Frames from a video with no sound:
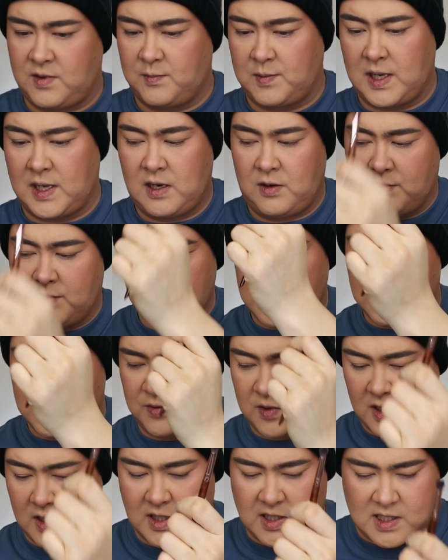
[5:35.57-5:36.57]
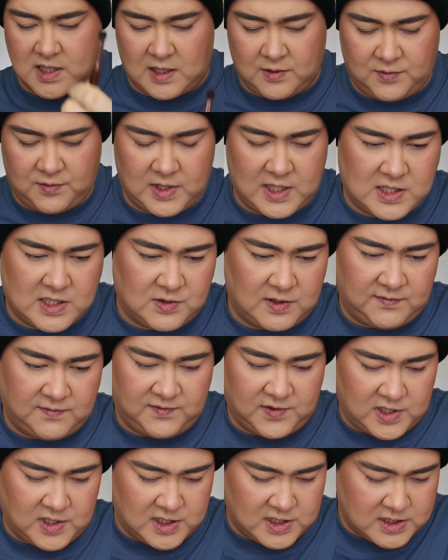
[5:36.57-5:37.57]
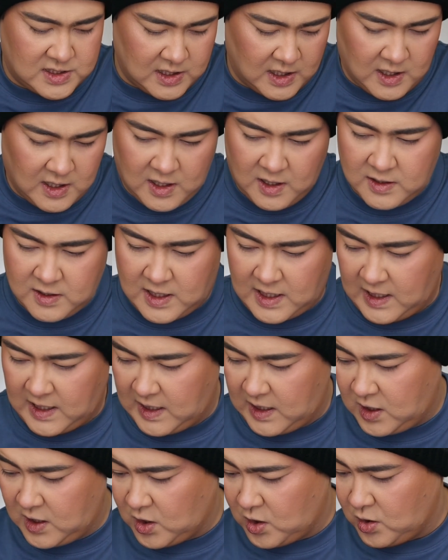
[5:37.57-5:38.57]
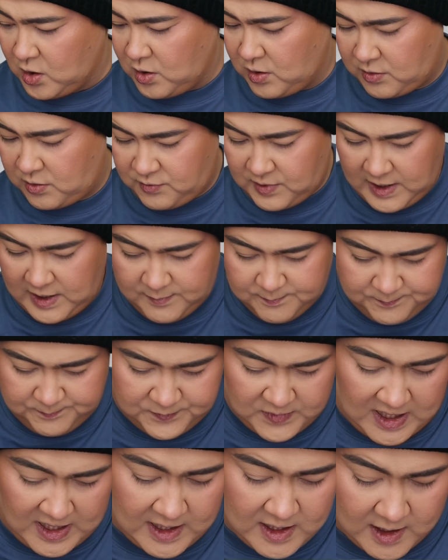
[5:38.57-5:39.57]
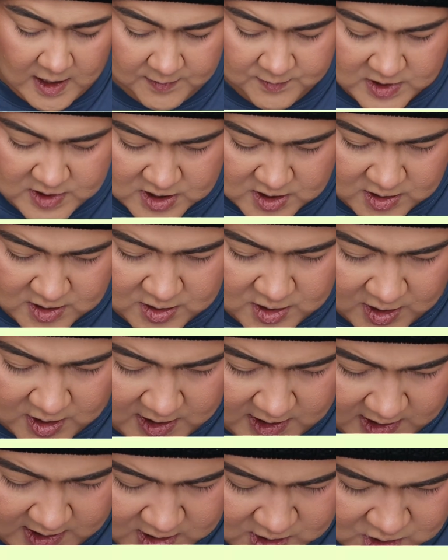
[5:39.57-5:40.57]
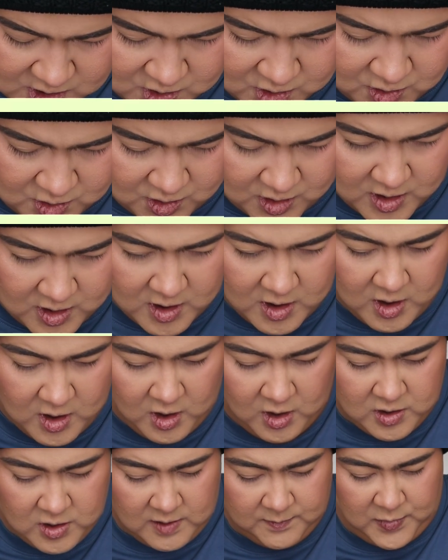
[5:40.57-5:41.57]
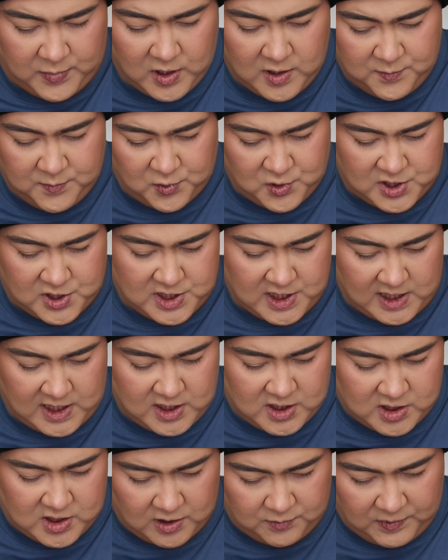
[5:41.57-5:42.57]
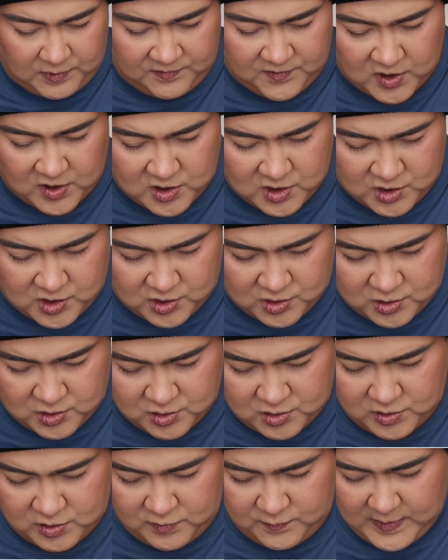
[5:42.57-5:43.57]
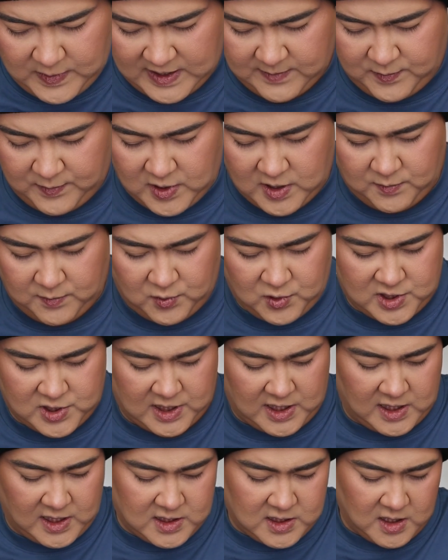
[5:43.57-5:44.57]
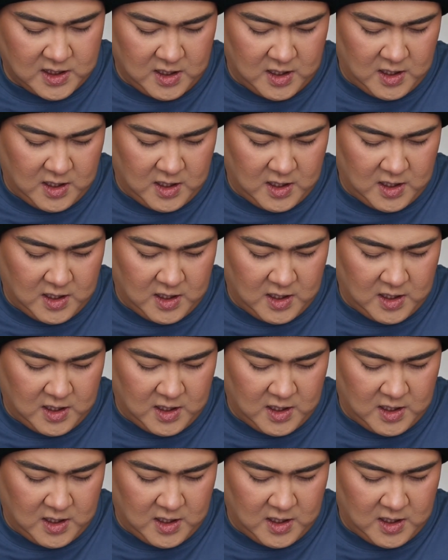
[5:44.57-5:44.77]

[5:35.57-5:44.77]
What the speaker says: the blending one, so we're going to start with this one first, the E03, and I'm just going to go into the purple shade. So we've got 2 matte purple shades,